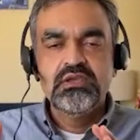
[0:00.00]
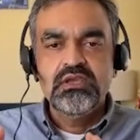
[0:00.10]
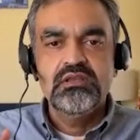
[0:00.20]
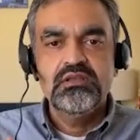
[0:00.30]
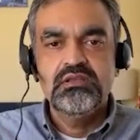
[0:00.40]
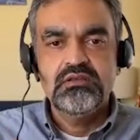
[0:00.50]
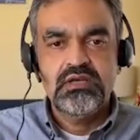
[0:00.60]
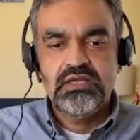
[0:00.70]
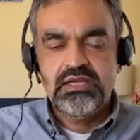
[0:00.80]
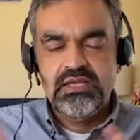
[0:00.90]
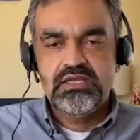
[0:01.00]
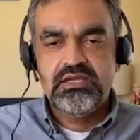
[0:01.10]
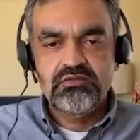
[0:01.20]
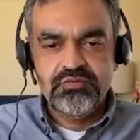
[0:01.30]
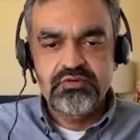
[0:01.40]
And
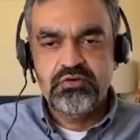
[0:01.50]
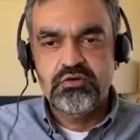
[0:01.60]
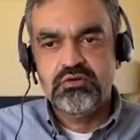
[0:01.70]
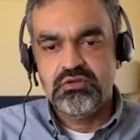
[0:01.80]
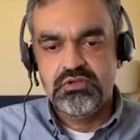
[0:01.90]
I often joke,